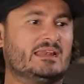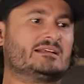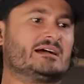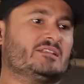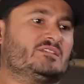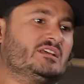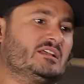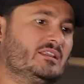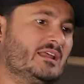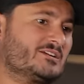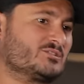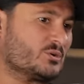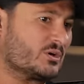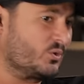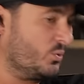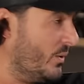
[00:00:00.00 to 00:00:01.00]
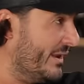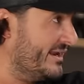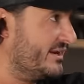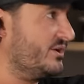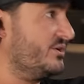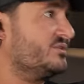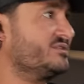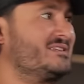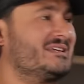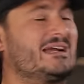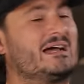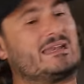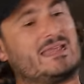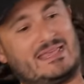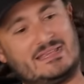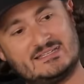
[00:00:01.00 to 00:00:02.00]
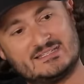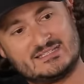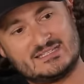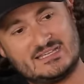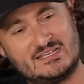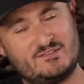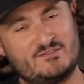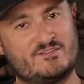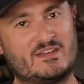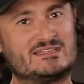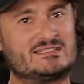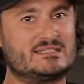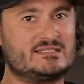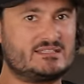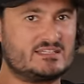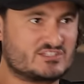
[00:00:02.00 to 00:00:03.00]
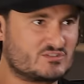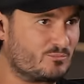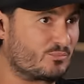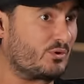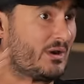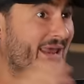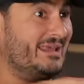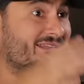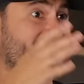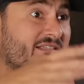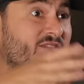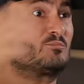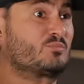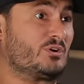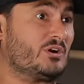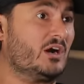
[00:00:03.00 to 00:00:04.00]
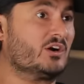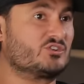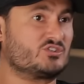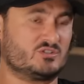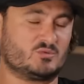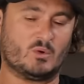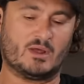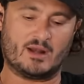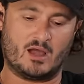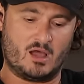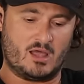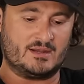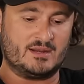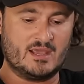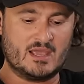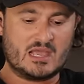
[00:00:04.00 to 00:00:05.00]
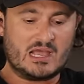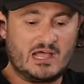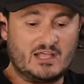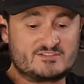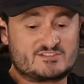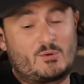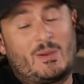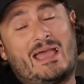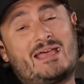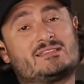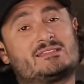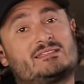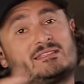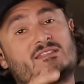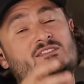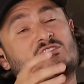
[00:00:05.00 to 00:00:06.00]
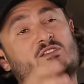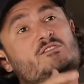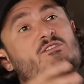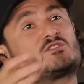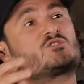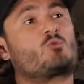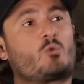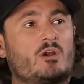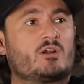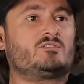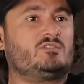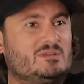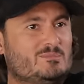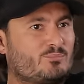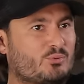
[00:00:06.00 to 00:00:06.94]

It got the electric windows. They got AC, vented disc brakes as production went on. So S's historically